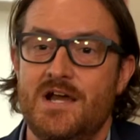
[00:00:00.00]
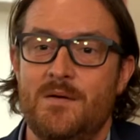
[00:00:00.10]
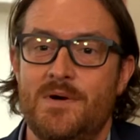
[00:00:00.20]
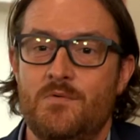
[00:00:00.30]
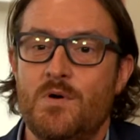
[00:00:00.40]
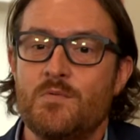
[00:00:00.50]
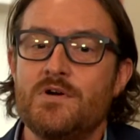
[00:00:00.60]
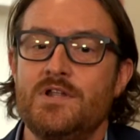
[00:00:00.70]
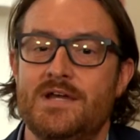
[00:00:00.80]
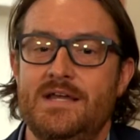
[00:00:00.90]
But what we're
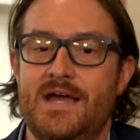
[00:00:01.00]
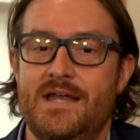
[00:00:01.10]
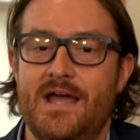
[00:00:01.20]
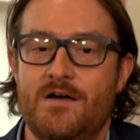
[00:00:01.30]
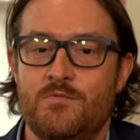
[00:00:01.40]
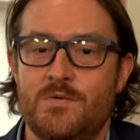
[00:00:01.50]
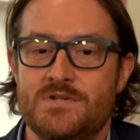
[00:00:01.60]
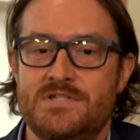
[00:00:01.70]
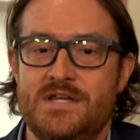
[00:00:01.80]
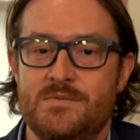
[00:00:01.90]
looking at now, and what we're
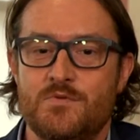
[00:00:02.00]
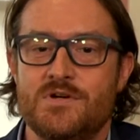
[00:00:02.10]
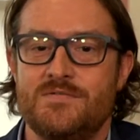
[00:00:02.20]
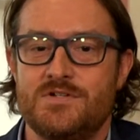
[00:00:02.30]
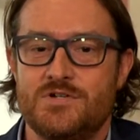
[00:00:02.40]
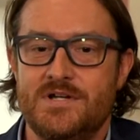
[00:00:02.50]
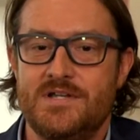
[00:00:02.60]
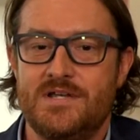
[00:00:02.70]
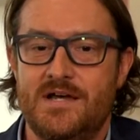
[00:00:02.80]
seeing more of a trend,